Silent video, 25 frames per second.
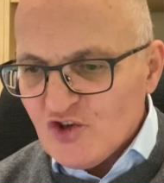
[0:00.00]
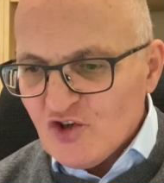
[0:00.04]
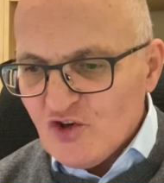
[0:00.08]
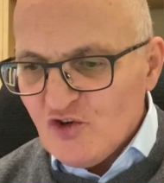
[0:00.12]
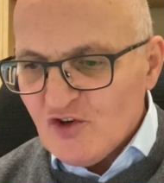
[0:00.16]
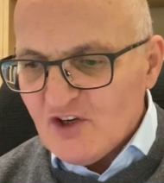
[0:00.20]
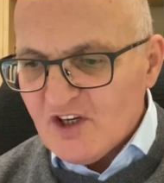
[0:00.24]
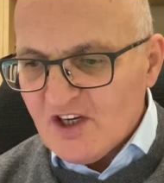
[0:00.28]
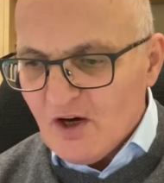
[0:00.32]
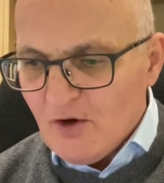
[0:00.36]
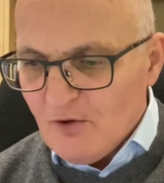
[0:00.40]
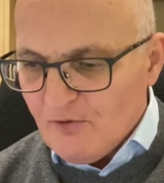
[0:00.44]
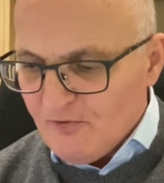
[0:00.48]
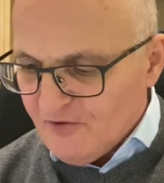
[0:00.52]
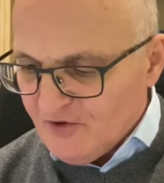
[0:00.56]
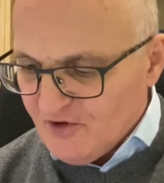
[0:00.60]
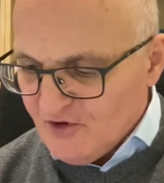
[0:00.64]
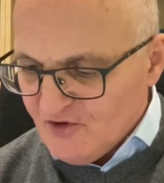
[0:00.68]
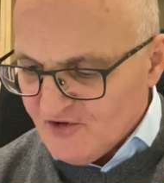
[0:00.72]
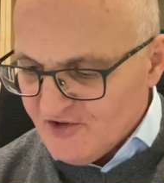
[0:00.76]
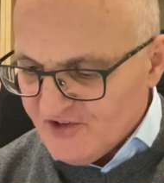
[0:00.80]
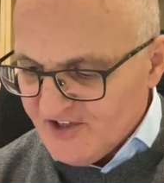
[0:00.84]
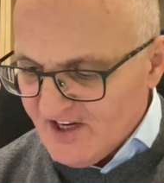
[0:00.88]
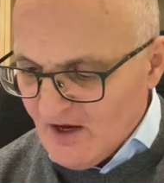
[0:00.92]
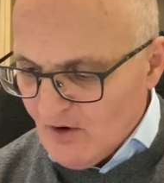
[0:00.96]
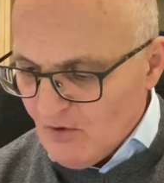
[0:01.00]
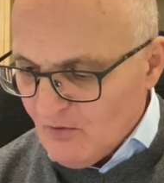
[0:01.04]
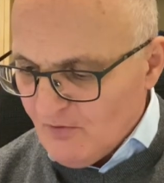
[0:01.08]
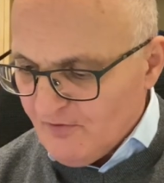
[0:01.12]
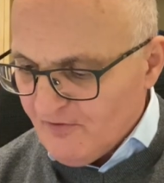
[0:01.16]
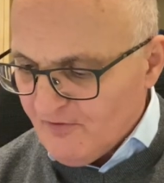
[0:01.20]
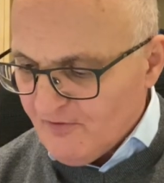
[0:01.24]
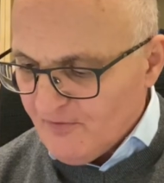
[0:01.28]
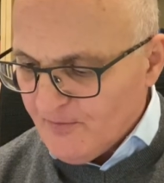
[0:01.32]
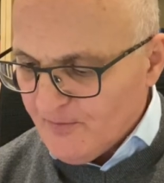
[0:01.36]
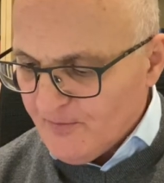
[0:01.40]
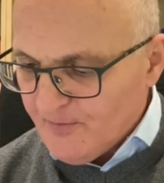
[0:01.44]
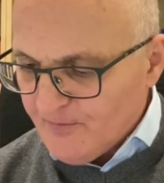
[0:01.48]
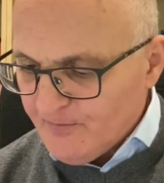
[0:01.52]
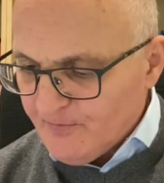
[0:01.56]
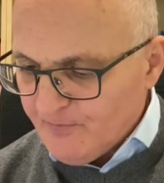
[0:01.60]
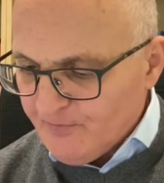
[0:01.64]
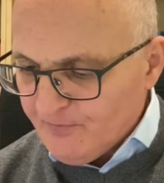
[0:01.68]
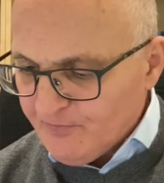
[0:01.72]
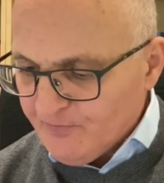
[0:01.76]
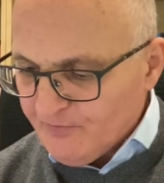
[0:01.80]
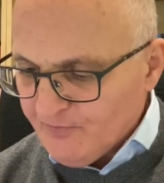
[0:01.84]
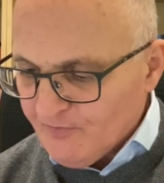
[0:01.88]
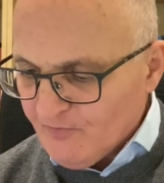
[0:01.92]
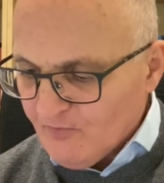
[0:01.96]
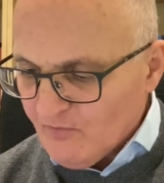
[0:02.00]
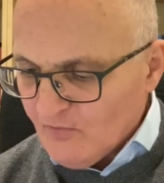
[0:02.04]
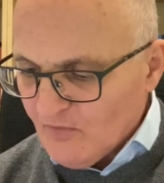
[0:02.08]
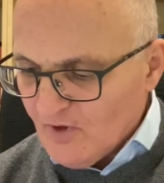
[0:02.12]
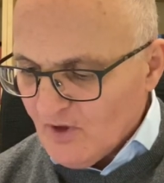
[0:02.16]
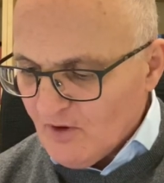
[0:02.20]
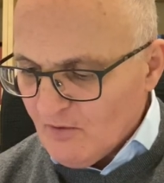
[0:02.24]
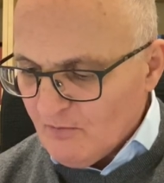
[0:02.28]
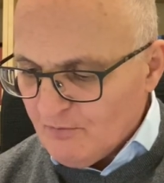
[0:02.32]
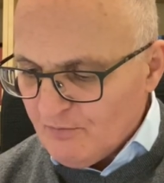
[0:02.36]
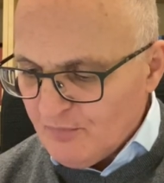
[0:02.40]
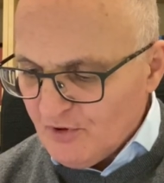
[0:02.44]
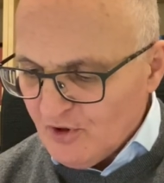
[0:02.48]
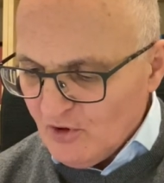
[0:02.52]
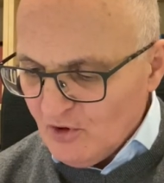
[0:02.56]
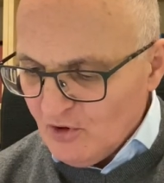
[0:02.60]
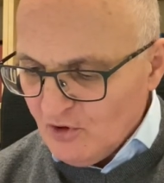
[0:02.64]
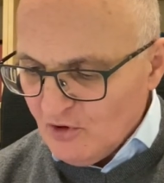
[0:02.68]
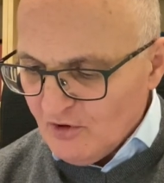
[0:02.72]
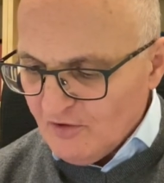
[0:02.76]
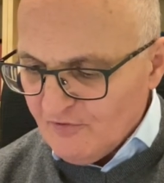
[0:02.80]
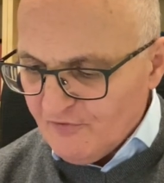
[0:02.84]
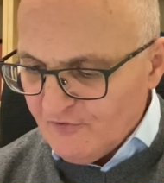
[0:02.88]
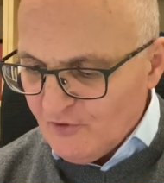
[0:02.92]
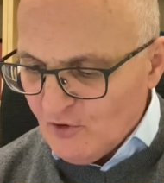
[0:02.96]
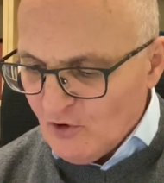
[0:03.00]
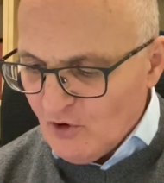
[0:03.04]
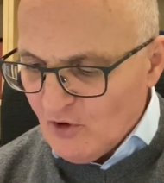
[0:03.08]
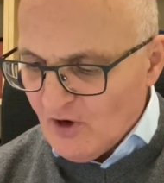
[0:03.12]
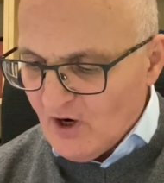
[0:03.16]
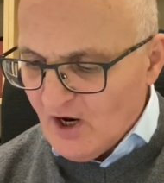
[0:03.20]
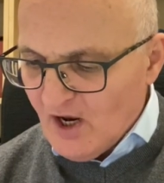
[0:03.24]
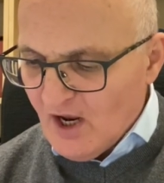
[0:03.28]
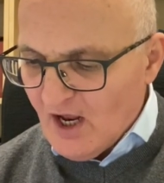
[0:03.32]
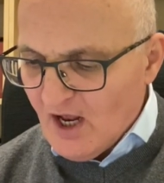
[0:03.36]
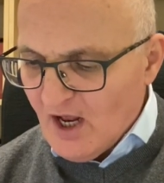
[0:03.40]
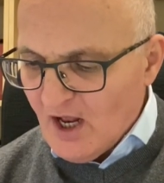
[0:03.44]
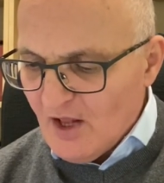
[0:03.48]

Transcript: look out for yourself, but look for